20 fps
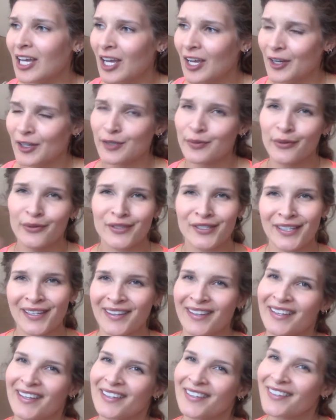you're supposed to
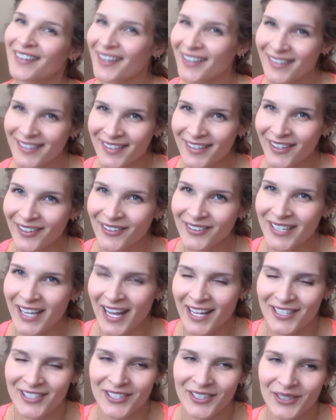get like a nice little
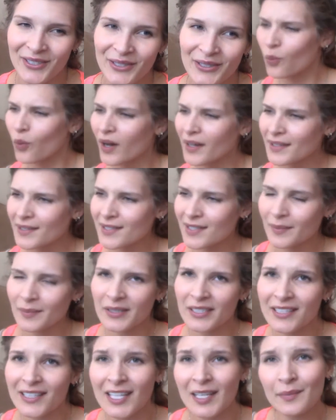tattoo. You wanted
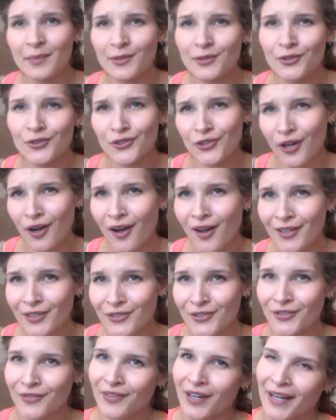something to keep you strong, you
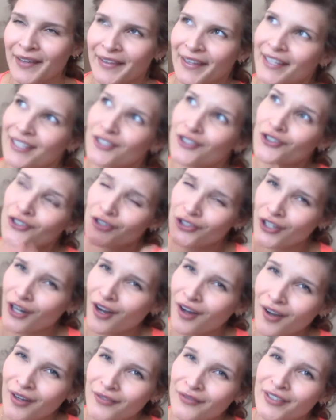should have gotten like
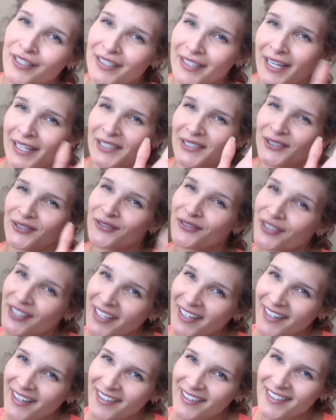strong written on your
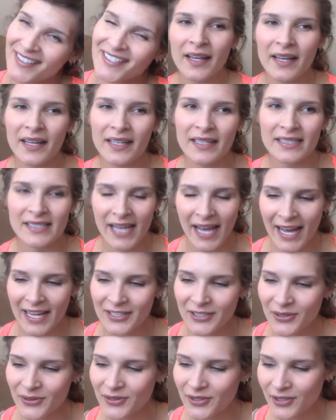wrist.
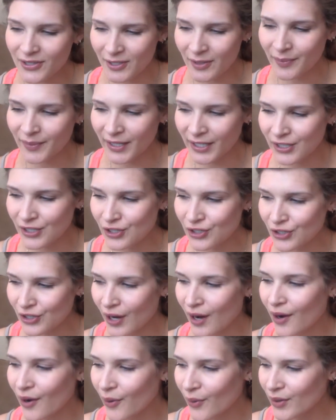Tattoos are something
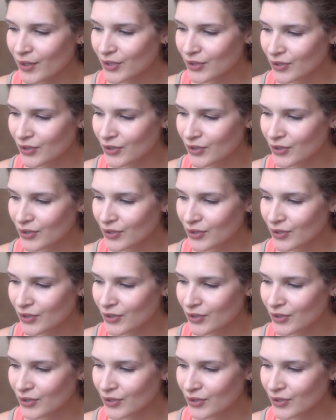so